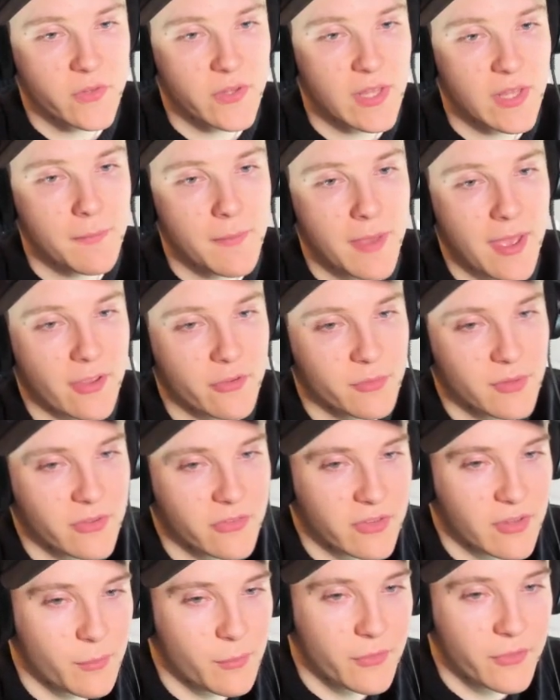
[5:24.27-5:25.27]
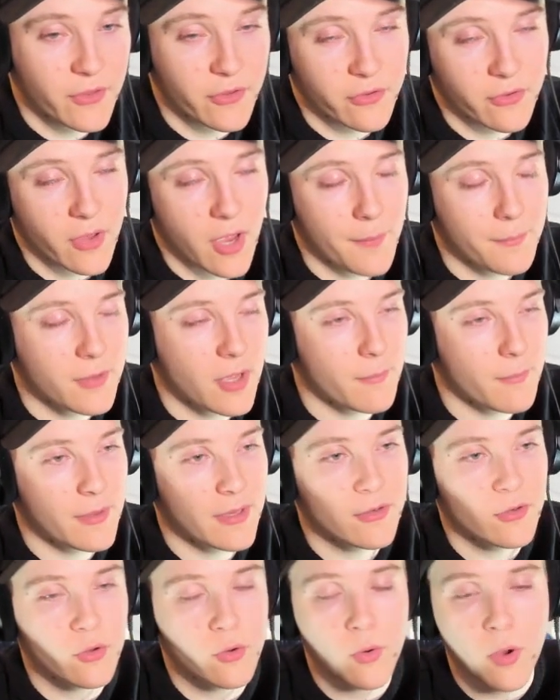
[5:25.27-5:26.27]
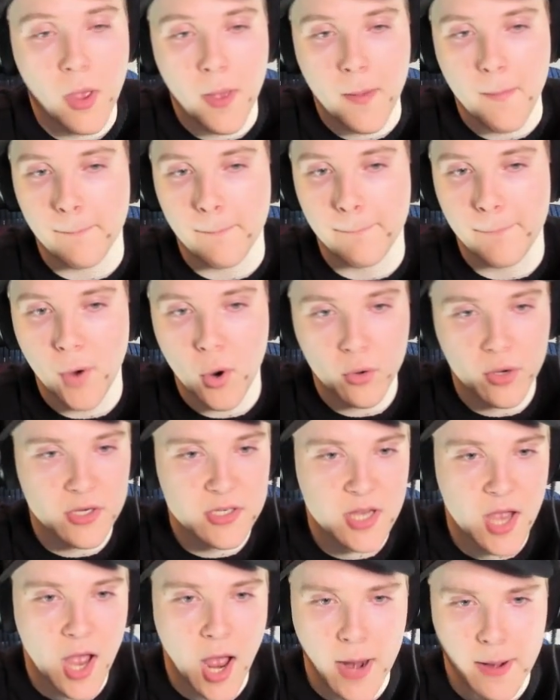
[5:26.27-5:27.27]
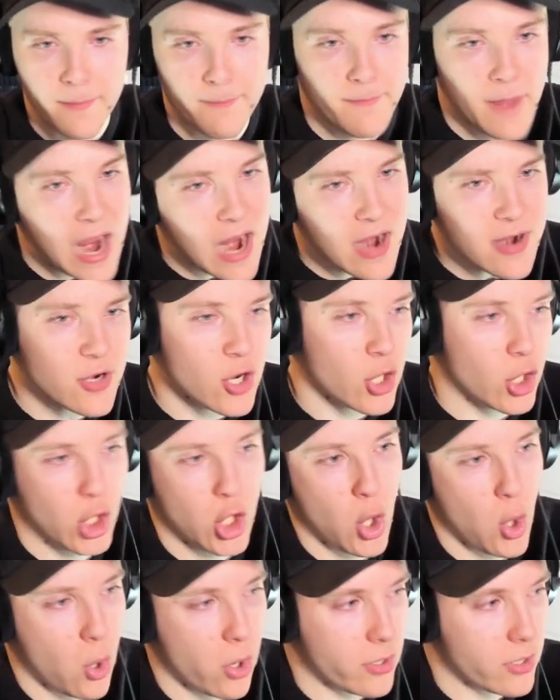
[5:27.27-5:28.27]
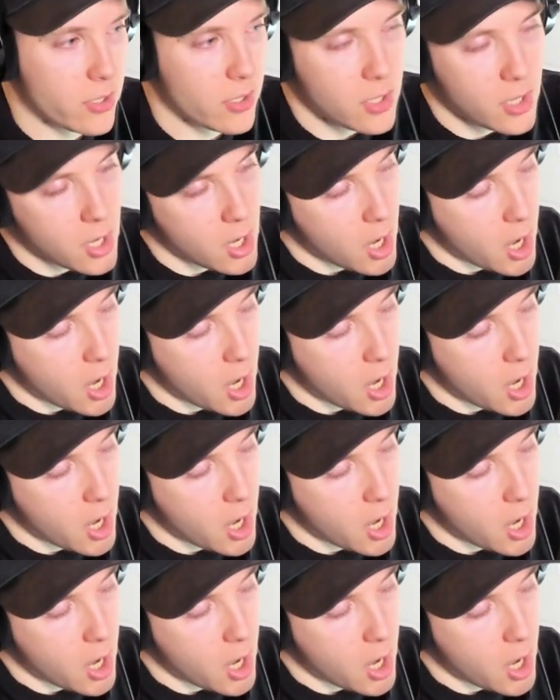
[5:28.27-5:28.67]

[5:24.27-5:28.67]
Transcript: team, as we see with this upcoming new Bo-Katan Mandalore.